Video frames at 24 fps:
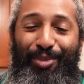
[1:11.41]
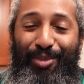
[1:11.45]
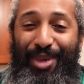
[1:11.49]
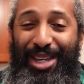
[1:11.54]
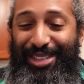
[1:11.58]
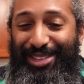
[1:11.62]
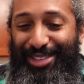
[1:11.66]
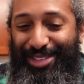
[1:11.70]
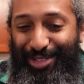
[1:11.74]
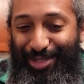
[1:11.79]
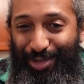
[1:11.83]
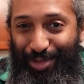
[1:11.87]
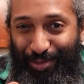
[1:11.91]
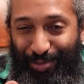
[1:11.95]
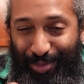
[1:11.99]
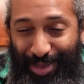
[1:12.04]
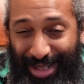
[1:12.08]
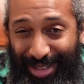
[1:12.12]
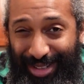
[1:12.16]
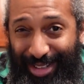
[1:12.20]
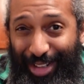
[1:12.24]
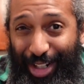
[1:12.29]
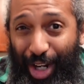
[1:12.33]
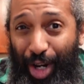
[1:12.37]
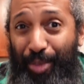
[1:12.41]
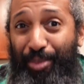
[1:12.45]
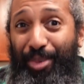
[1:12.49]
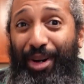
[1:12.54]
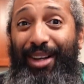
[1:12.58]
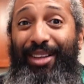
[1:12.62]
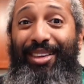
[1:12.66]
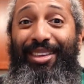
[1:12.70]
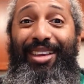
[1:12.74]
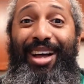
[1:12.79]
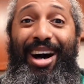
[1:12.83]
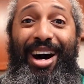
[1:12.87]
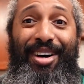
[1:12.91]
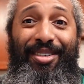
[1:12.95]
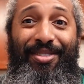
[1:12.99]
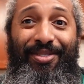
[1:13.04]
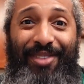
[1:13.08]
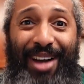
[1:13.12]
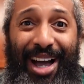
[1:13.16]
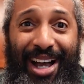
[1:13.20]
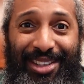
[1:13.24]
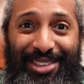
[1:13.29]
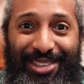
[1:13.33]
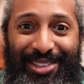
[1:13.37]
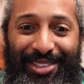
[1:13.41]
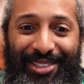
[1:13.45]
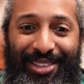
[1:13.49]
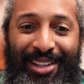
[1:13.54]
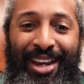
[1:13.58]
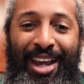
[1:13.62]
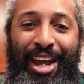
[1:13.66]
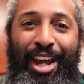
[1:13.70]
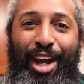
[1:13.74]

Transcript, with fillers: It makes you pick it up a lot faster